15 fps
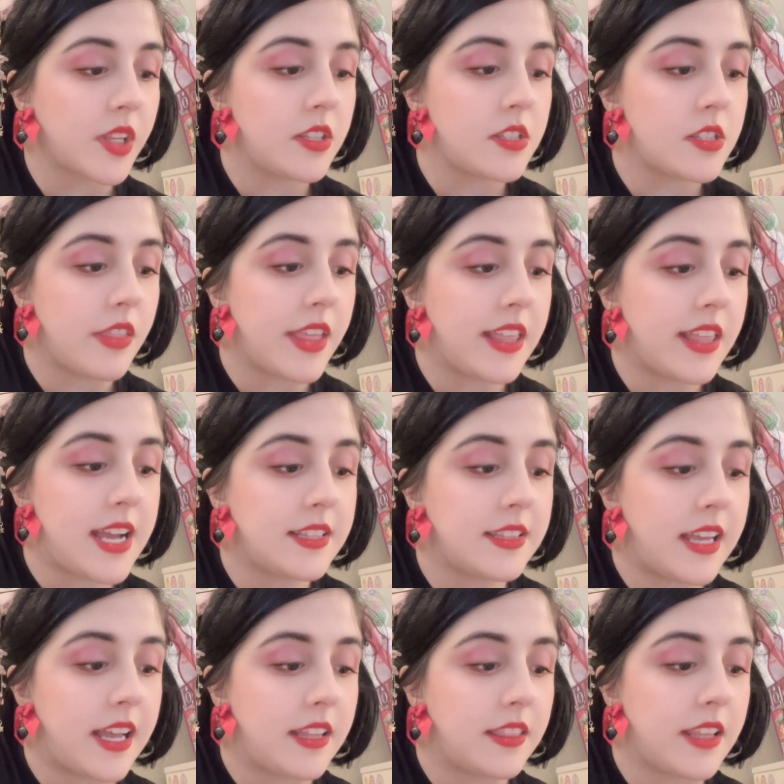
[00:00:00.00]
So they like
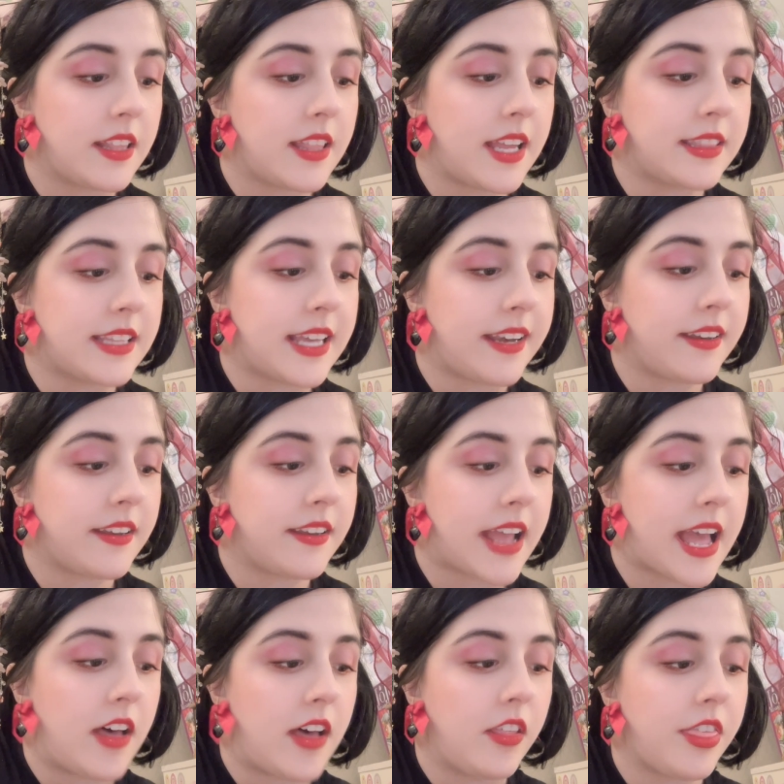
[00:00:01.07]
that
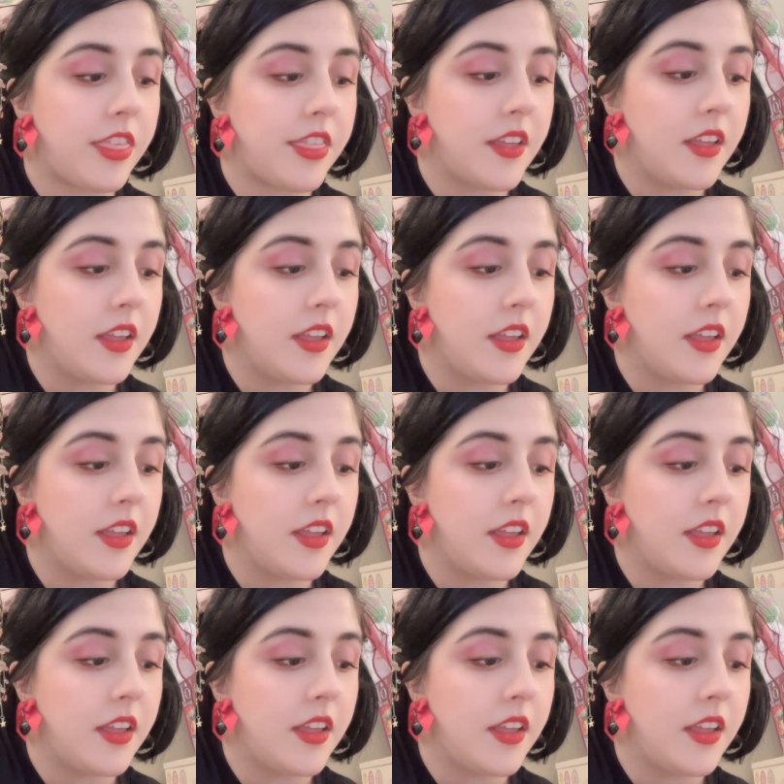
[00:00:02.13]
health,